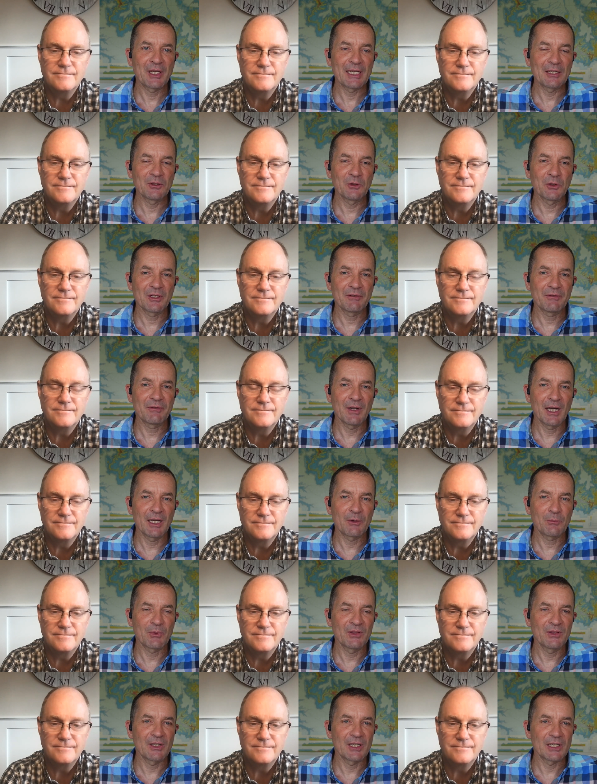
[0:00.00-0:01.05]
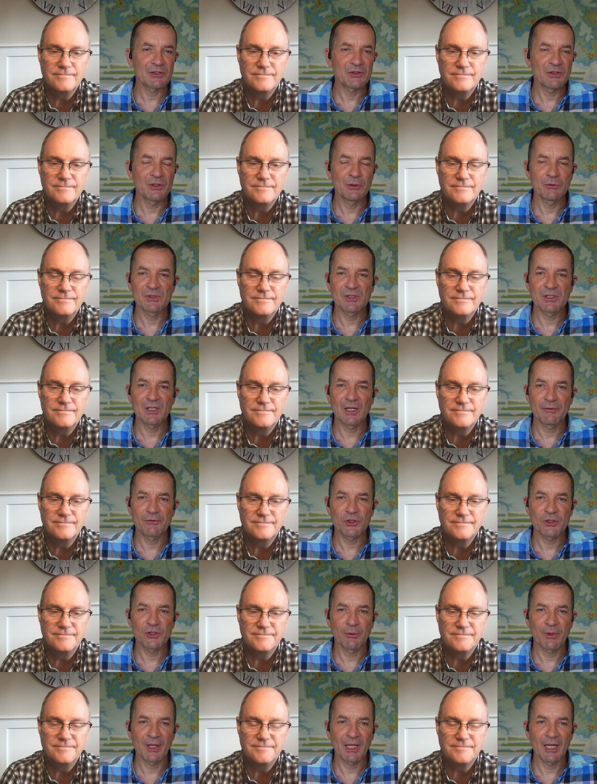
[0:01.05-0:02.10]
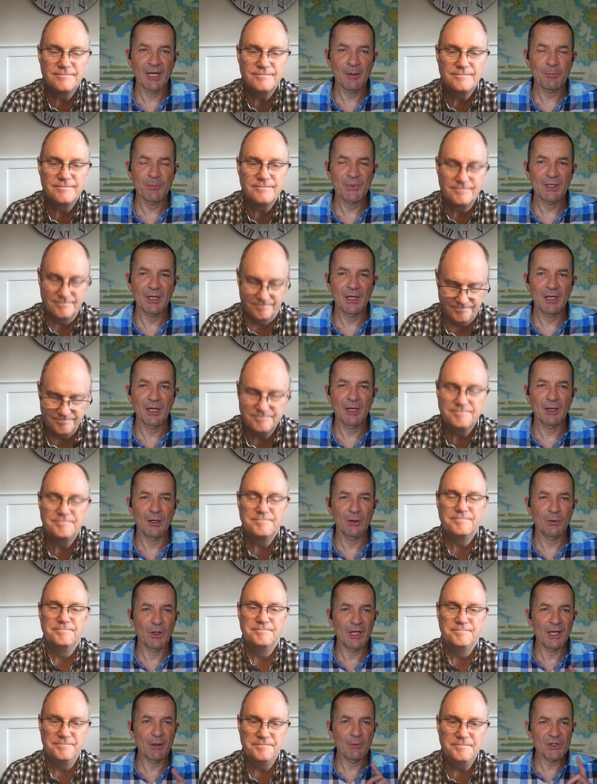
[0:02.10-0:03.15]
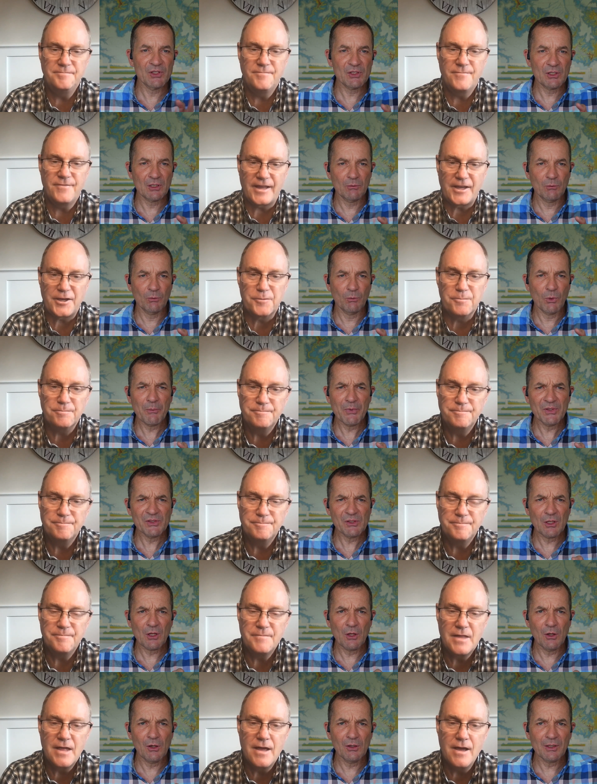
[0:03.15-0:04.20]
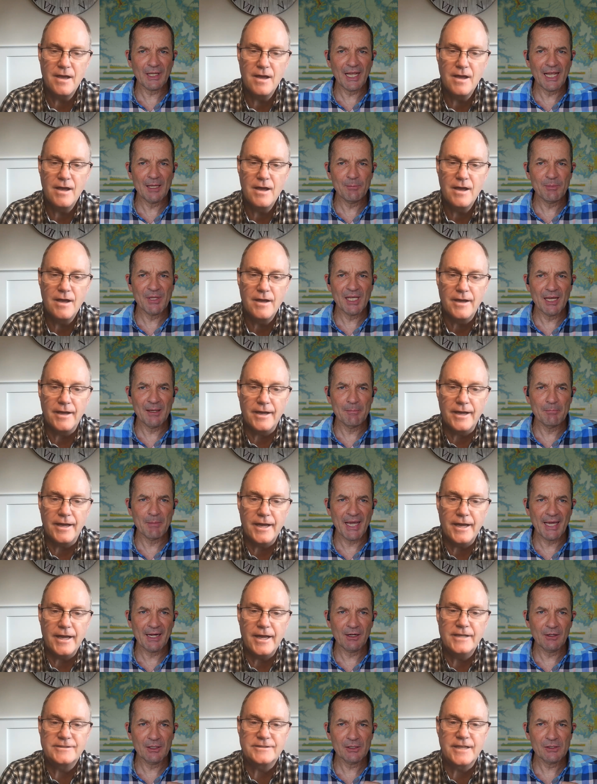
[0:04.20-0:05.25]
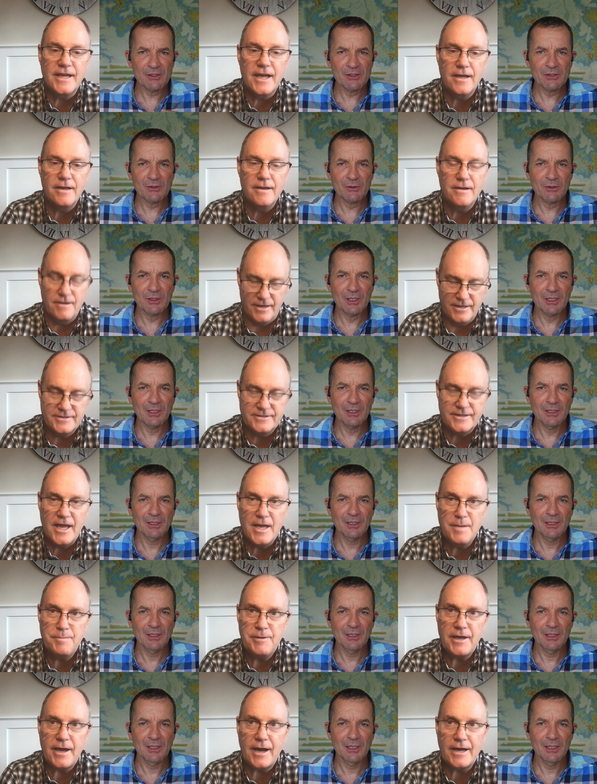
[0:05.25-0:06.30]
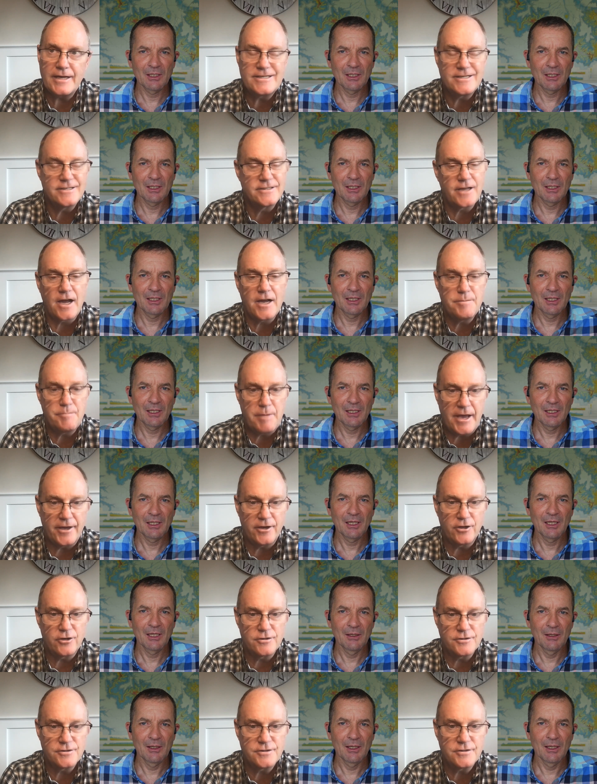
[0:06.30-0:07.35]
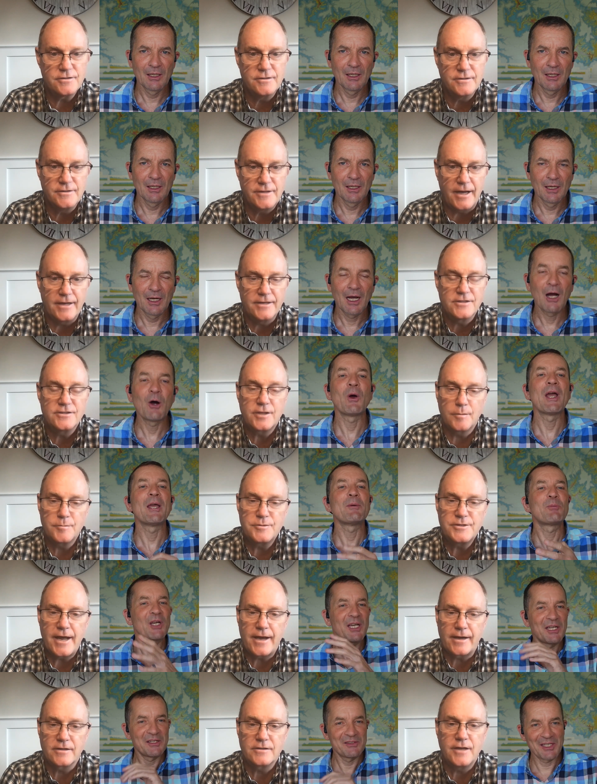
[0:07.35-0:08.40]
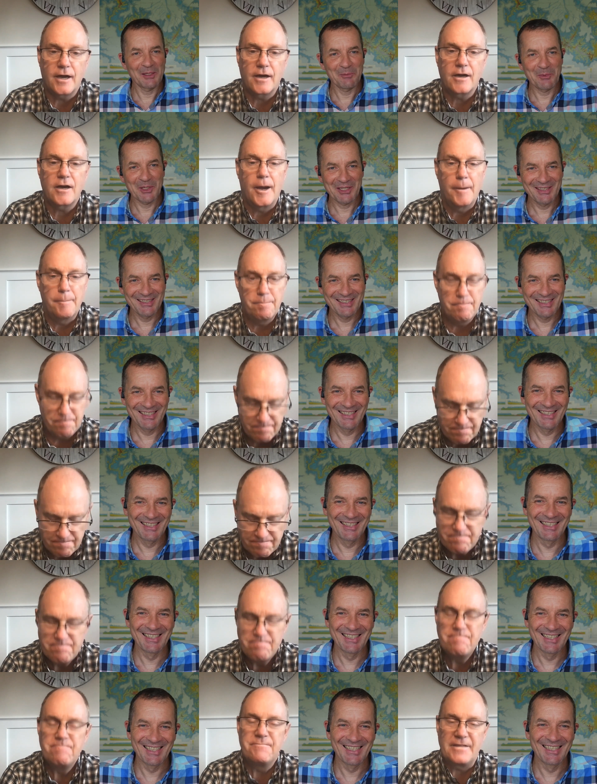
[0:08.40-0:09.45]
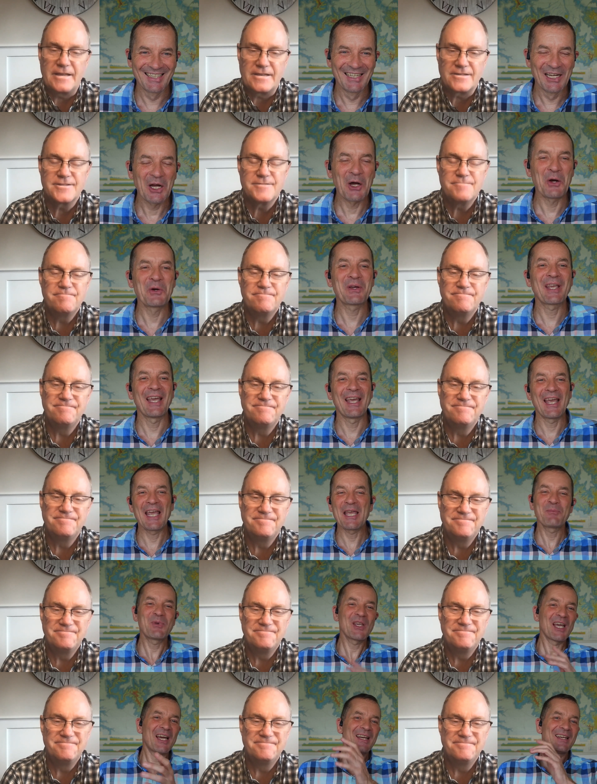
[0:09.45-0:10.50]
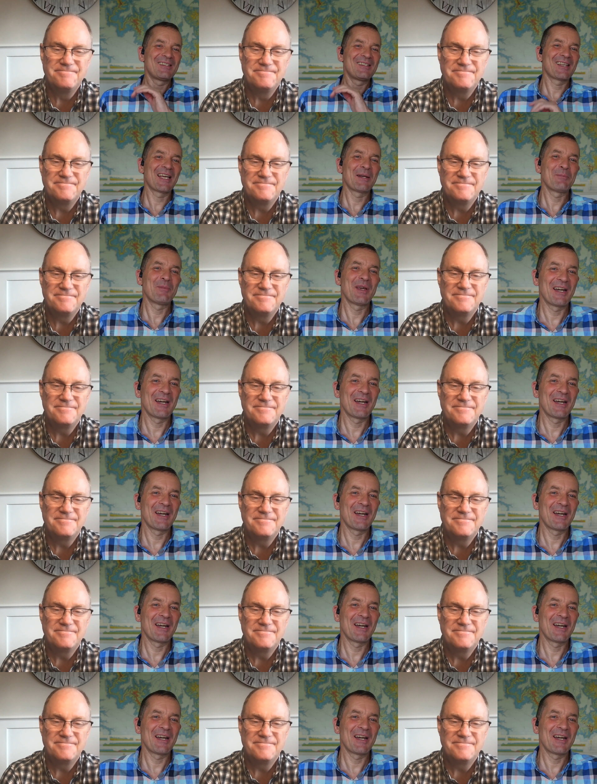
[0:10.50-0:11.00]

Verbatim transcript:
Speaker 1: get notified when there's new stuff showing up. Uh, it was what was it called? API Matters it's, or it's
Speaker 2: API Design Matters.
Speaker 1: Oh, API Design Matters. Yes. Okay. API design